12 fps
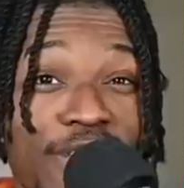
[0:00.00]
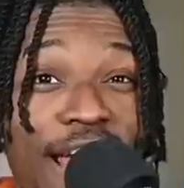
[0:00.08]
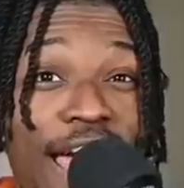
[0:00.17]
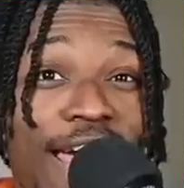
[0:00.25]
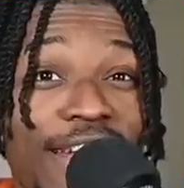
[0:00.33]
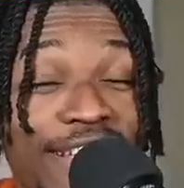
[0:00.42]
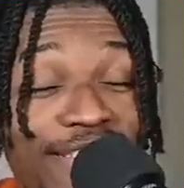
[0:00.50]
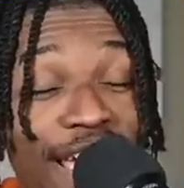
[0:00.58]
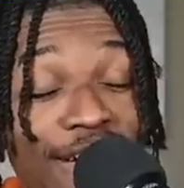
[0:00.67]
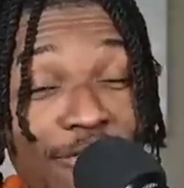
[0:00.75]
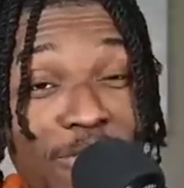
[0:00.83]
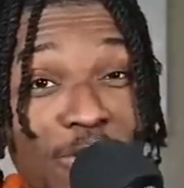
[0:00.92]
that I had
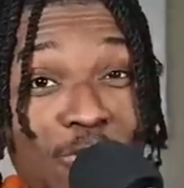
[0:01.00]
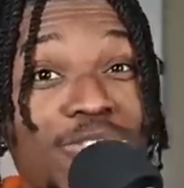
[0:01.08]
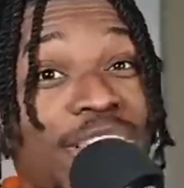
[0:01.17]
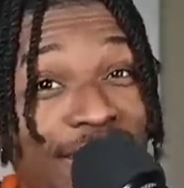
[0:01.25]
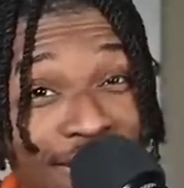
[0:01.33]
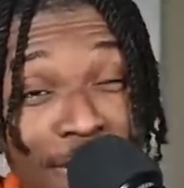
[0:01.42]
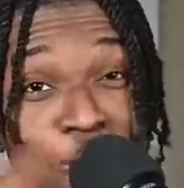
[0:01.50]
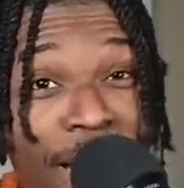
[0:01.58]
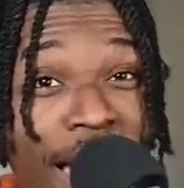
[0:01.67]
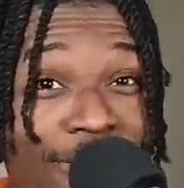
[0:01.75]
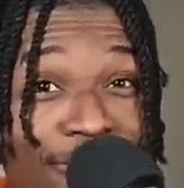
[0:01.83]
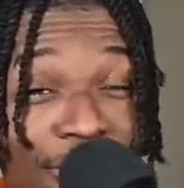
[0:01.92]
executive produced, and it's coming
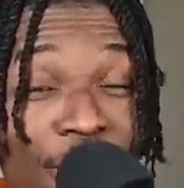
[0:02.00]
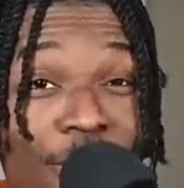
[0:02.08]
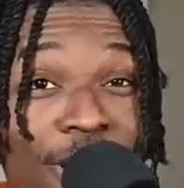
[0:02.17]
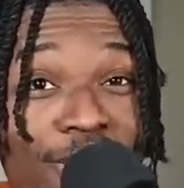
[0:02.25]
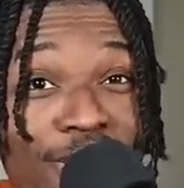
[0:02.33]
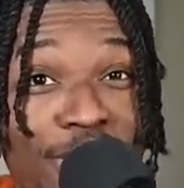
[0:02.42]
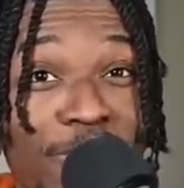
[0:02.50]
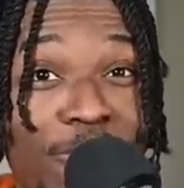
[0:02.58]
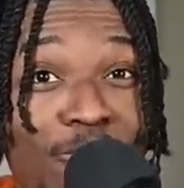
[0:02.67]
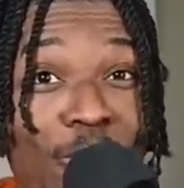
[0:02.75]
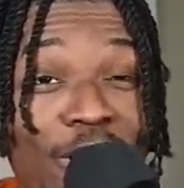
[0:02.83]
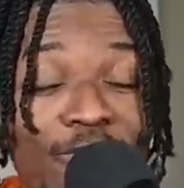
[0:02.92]
back for y'all that, that's
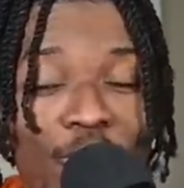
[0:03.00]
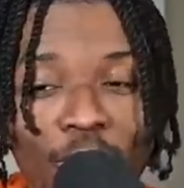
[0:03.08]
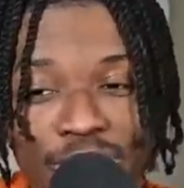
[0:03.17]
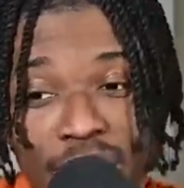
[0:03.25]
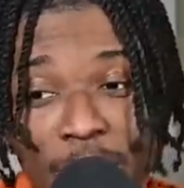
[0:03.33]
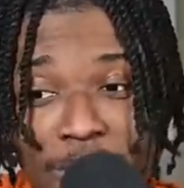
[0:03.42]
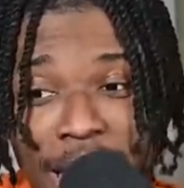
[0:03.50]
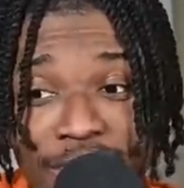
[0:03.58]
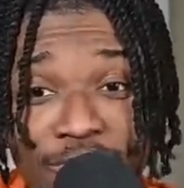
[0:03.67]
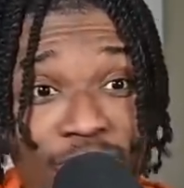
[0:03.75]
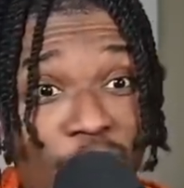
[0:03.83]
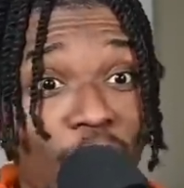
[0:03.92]
been waiting for. It's coming back
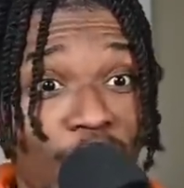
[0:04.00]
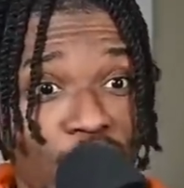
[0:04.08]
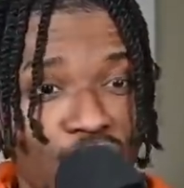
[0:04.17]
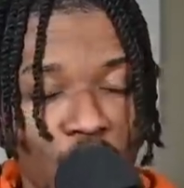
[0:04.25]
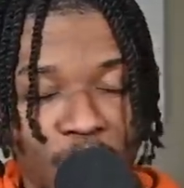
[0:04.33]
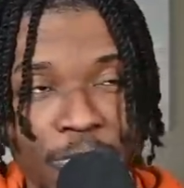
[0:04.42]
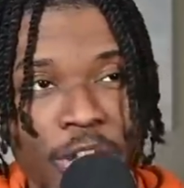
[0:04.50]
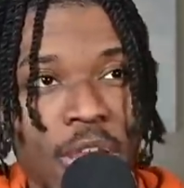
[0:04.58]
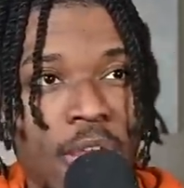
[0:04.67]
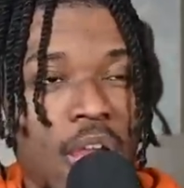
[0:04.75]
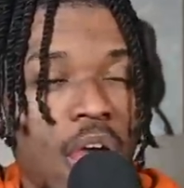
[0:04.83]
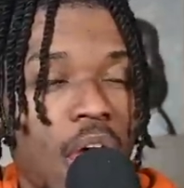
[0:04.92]
very, very soon.
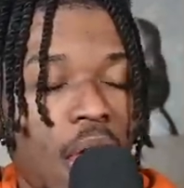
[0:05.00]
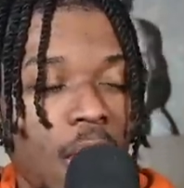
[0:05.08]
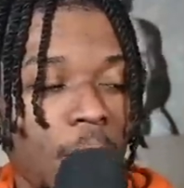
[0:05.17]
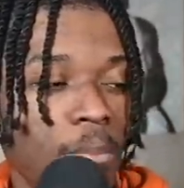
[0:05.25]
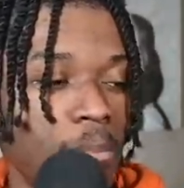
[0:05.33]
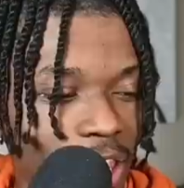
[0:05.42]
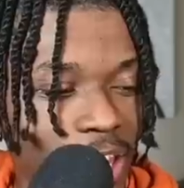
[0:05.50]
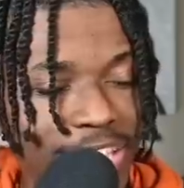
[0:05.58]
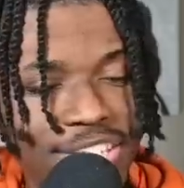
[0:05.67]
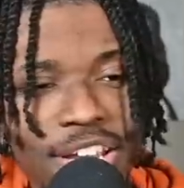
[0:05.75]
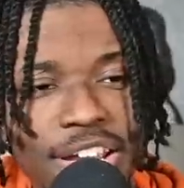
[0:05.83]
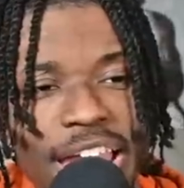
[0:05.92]
Um, and he
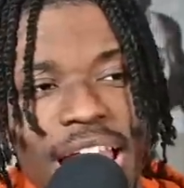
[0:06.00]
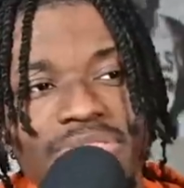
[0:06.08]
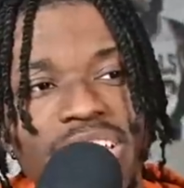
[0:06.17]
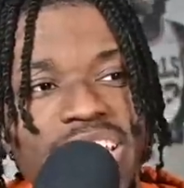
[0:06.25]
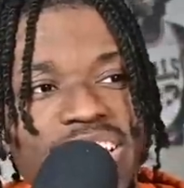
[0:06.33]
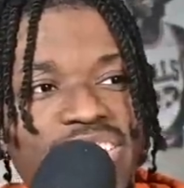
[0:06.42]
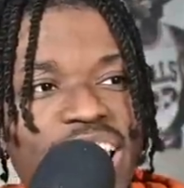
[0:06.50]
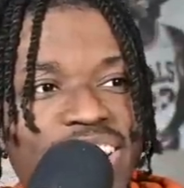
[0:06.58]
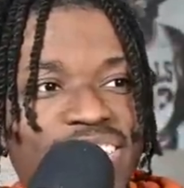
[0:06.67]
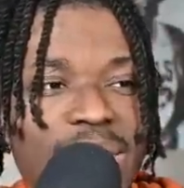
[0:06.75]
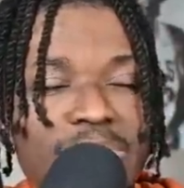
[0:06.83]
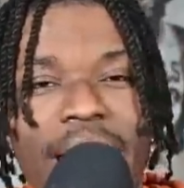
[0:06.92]
took a heavily
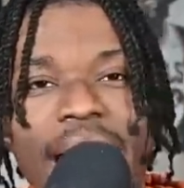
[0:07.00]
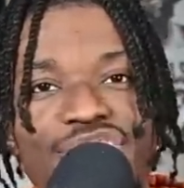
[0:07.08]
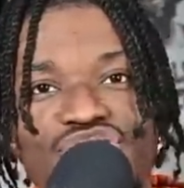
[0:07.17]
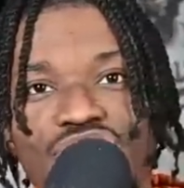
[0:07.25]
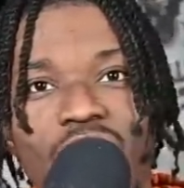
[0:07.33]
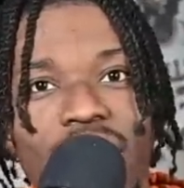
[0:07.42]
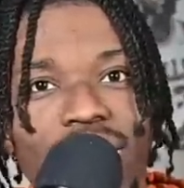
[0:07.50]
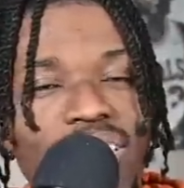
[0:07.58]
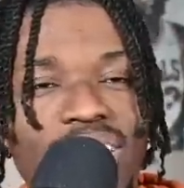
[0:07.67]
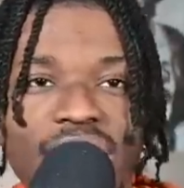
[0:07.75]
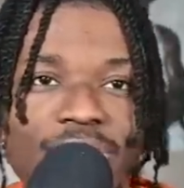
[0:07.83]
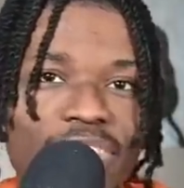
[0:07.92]
contested bad shot. The
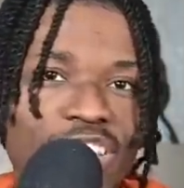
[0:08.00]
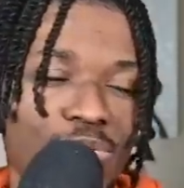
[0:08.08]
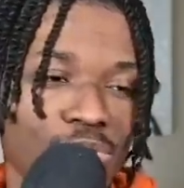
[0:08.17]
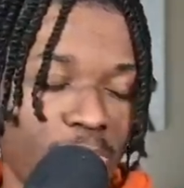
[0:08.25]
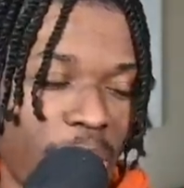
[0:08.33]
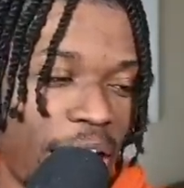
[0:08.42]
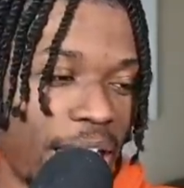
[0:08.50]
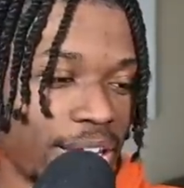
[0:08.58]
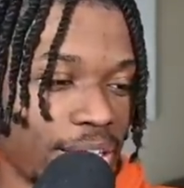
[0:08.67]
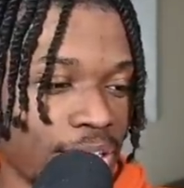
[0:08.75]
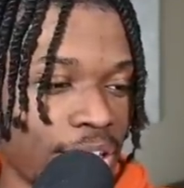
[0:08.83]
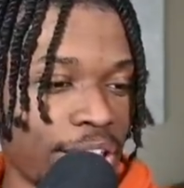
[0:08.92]
defense was bad,
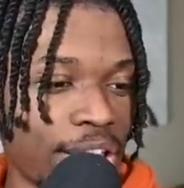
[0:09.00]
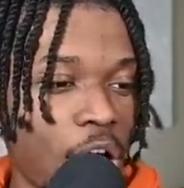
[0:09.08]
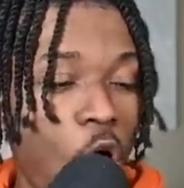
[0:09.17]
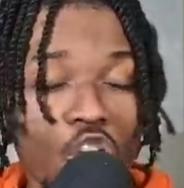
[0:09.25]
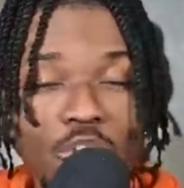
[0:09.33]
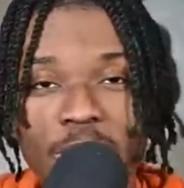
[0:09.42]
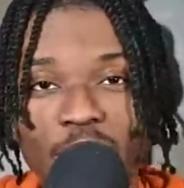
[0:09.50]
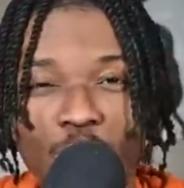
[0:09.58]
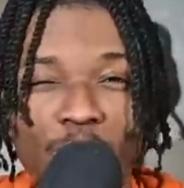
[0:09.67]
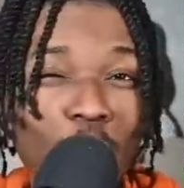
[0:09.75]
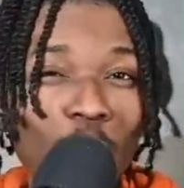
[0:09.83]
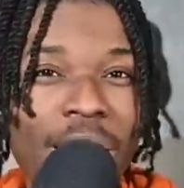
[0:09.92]
and ultimately we
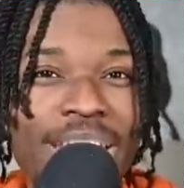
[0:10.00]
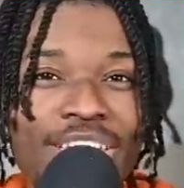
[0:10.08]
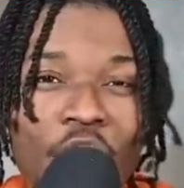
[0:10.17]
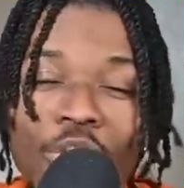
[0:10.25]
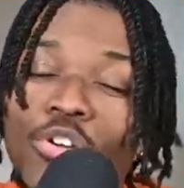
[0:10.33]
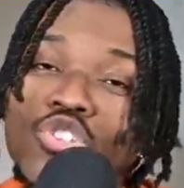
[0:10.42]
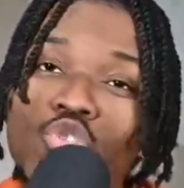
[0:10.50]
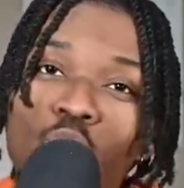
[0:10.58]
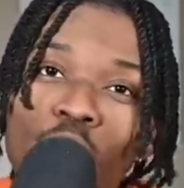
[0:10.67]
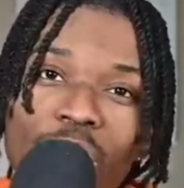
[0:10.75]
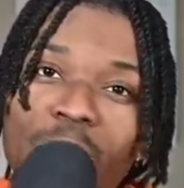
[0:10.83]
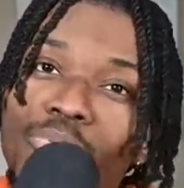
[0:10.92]
blew another
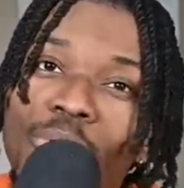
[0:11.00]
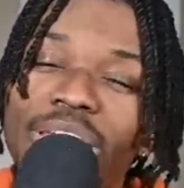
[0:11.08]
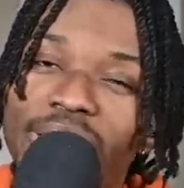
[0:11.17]
20 point